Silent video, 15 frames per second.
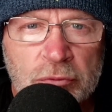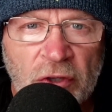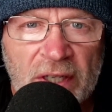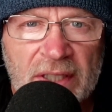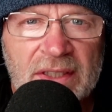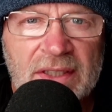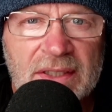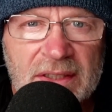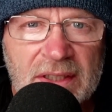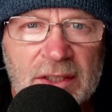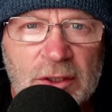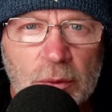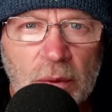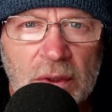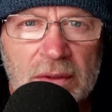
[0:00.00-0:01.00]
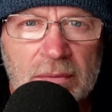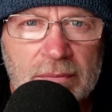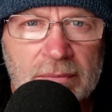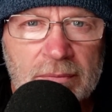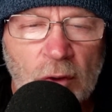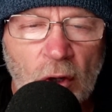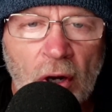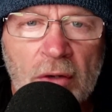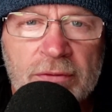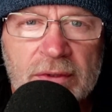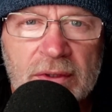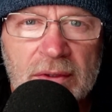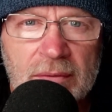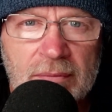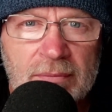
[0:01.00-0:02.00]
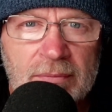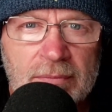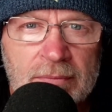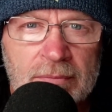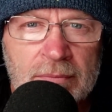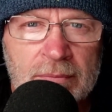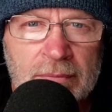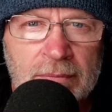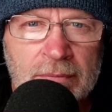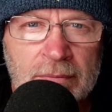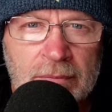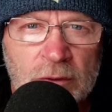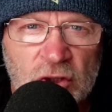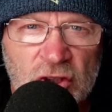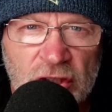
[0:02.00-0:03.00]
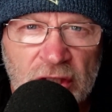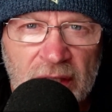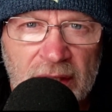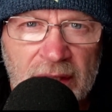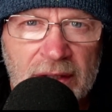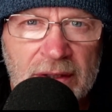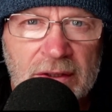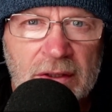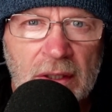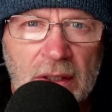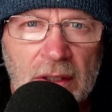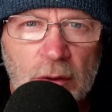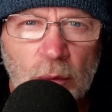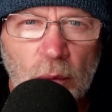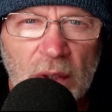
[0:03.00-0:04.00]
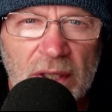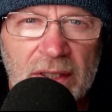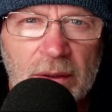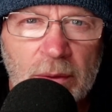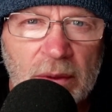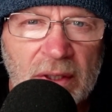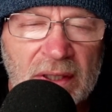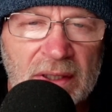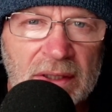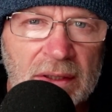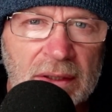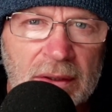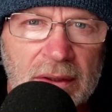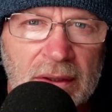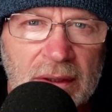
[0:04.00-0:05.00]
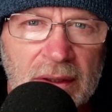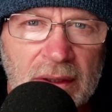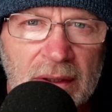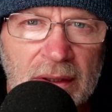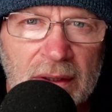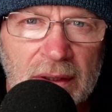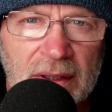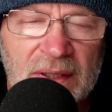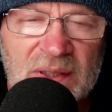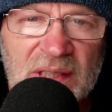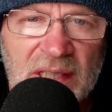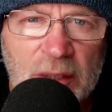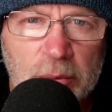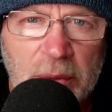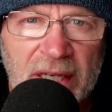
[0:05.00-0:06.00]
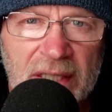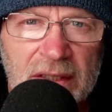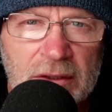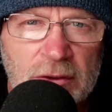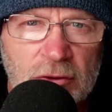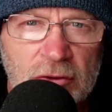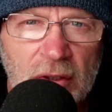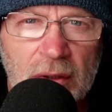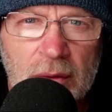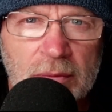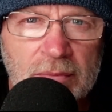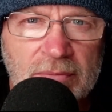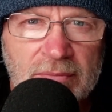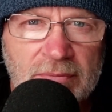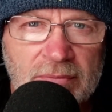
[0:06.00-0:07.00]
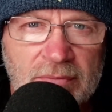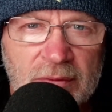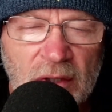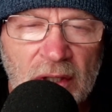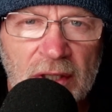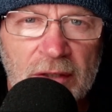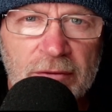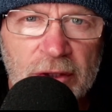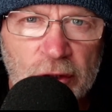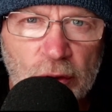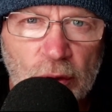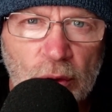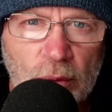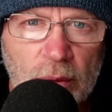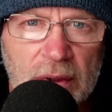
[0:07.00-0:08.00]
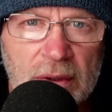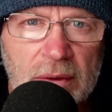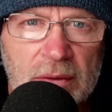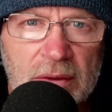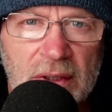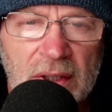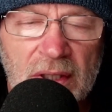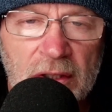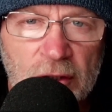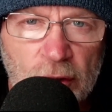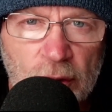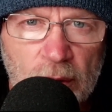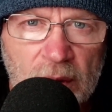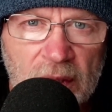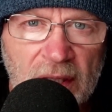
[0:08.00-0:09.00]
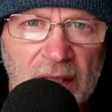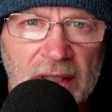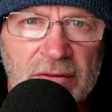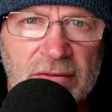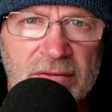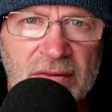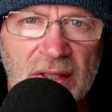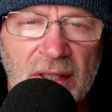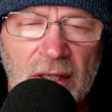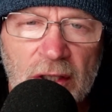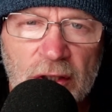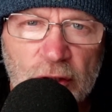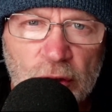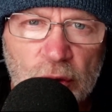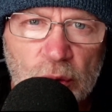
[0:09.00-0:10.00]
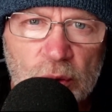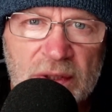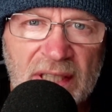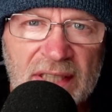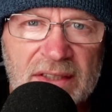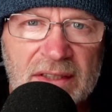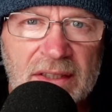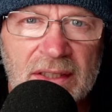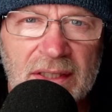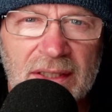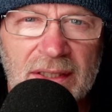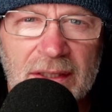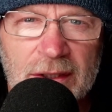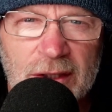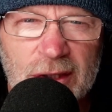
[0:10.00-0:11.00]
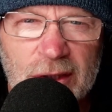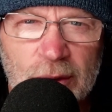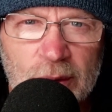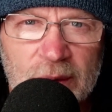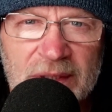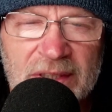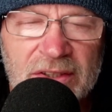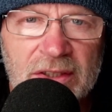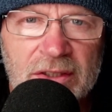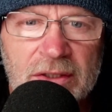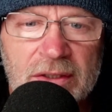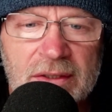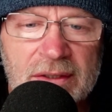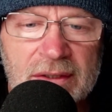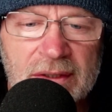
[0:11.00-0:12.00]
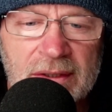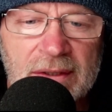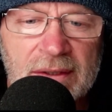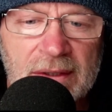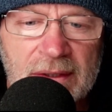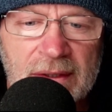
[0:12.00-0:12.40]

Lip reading: Practice this one often. Change the way you think and take back control over your world, your life, your destiny, your decisions.